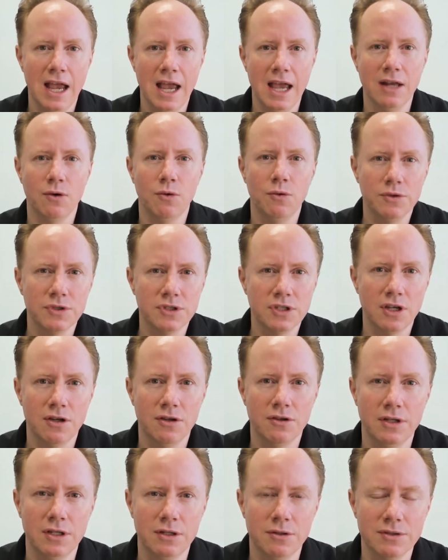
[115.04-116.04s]
And
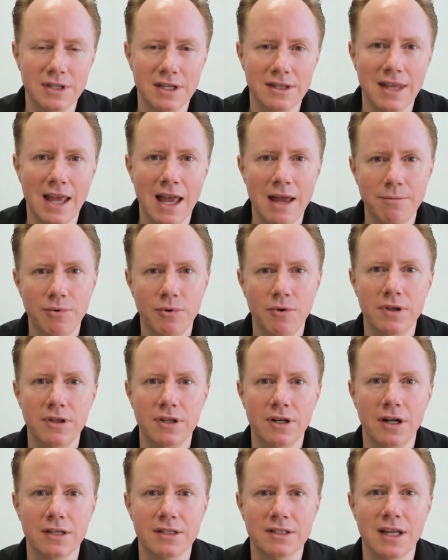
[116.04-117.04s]
also, it was at that point
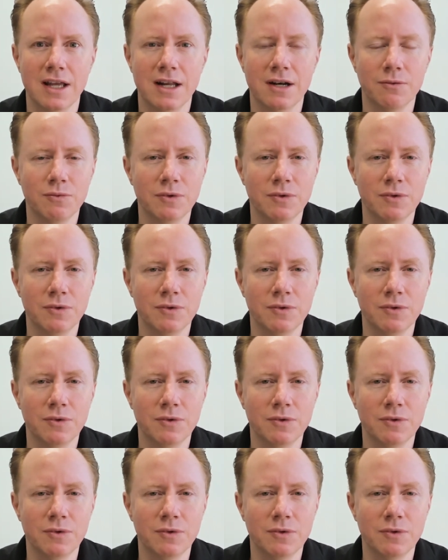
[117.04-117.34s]
that I started